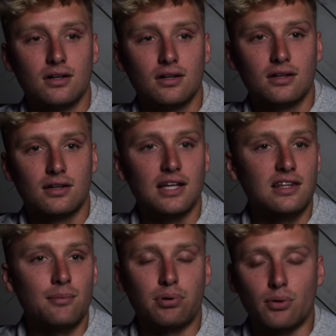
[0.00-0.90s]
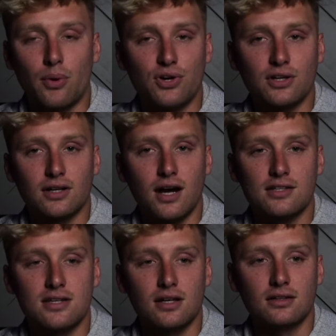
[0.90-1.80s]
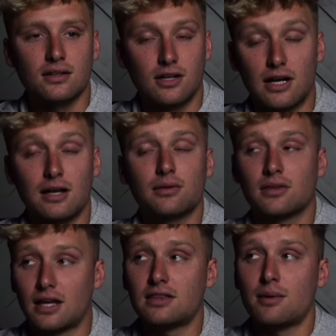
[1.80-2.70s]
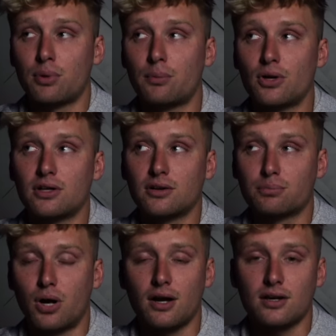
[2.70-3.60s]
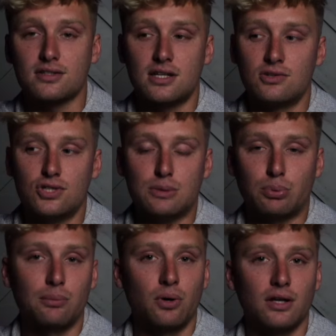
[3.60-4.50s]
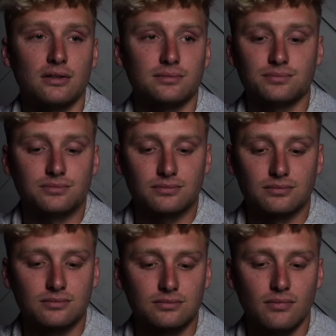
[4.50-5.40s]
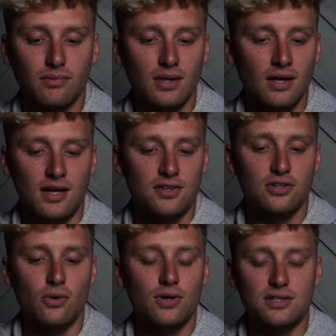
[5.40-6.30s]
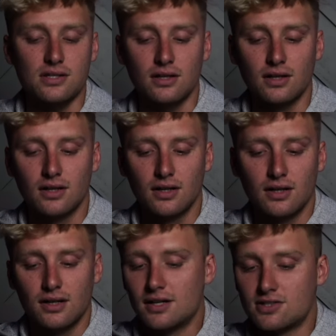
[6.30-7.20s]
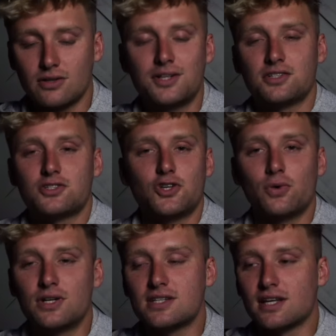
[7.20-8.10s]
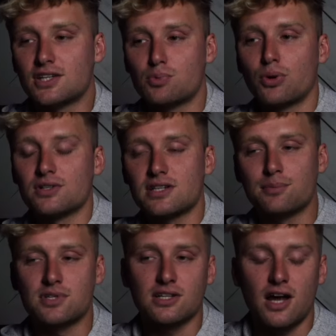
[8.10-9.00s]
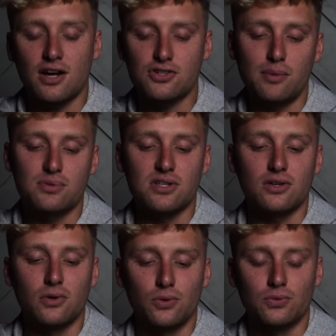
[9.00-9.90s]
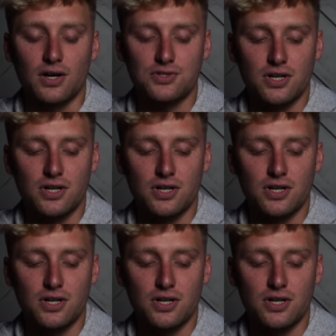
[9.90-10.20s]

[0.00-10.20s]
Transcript: Get them promoting your content. Get them promoting your product, and you just print money. It's so easy. It's literally so easy at this point in time. TikTok Shop is the gold rush.